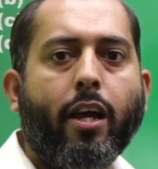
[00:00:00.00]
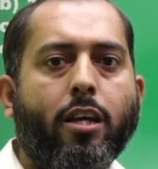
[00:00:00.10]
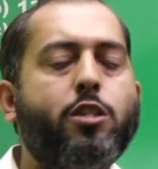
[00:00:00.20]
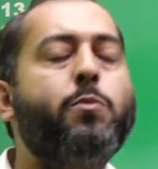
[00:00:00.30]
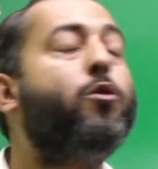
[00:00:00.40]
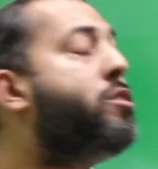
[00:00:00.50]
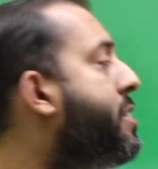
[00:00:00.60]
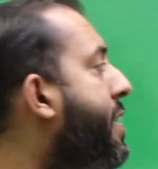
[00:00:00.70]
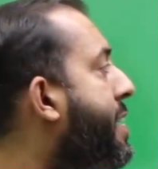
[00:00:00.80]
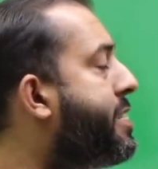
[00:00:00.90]
Suppose
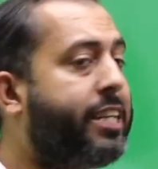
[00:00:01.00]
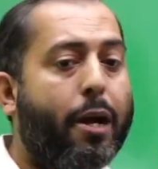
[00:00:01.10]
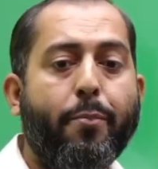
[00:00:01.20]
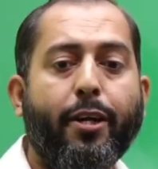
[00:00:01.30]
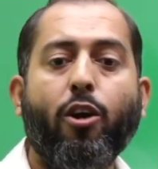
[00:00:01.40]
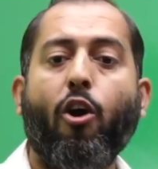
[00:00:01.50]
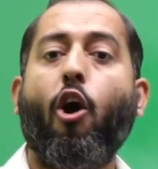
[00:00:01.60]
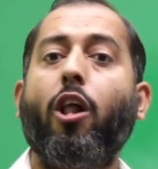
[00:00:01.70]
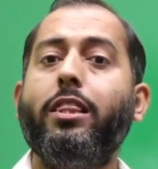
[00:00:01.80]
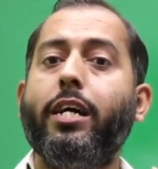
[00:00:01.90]
he has attempted
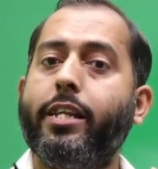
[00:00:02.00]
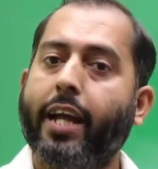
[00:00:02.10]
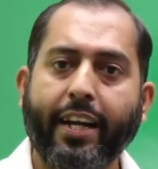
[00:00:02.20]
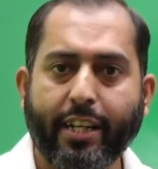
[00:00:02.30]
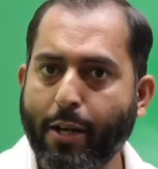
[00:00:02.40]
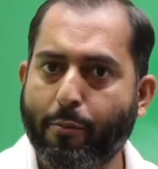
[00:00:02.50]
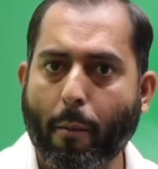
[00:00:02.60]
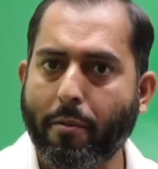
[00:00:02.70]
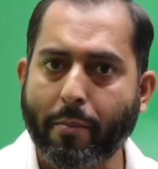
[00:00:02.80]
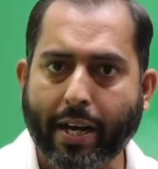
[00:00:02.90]
all the 90
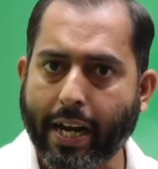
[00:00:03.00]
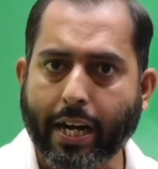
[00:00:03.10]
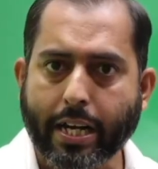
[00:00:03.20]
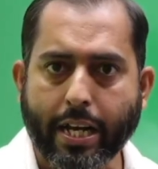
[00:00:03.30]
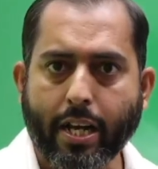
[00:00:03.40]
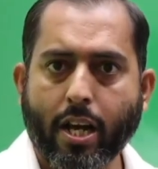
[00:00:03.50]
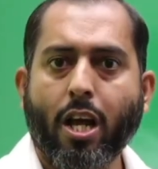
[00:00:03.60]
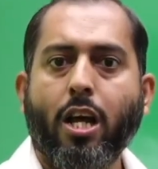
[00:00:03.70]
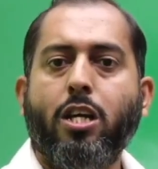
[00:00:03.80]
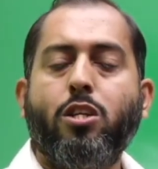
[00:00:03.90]
problem correctly.
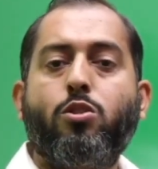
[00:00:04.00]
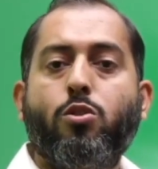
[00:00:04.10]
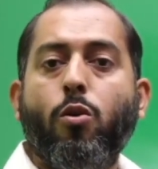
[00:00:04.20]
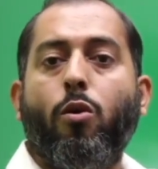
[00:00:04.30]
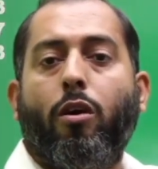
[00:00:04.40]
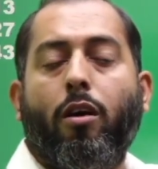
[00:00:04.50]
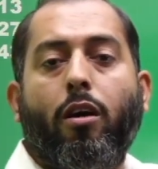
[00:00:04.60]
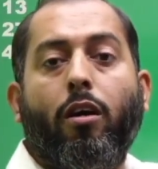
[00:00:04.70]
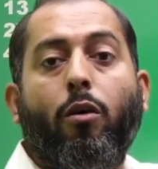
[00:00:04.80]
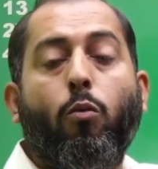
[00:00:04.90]
So
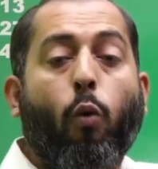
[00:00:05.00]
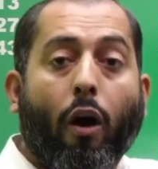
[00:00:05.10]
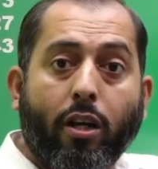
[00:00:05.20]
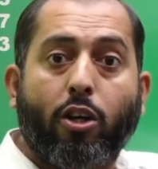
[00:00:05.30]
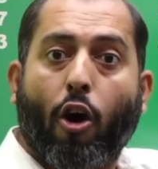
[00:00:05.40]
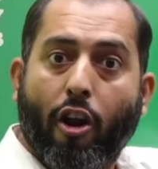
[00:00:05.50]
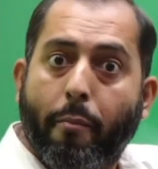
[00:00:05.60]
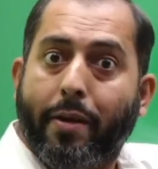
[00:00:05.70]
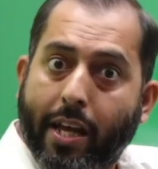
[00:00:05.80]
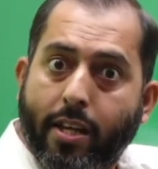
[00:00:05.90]
what gonna
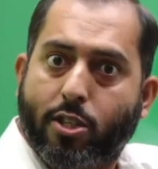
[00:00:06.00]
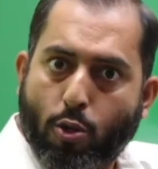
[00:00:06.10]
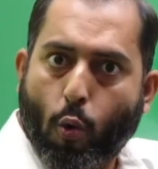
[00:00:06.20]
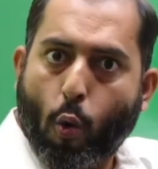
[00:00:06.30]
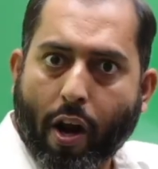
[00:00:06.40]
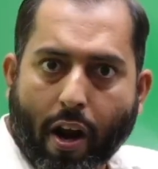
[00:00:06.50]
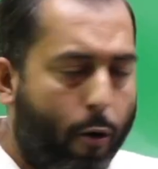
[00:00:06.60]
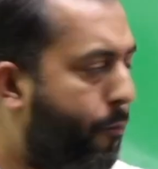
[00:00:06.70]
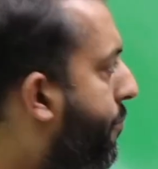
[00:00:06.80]
be his score now?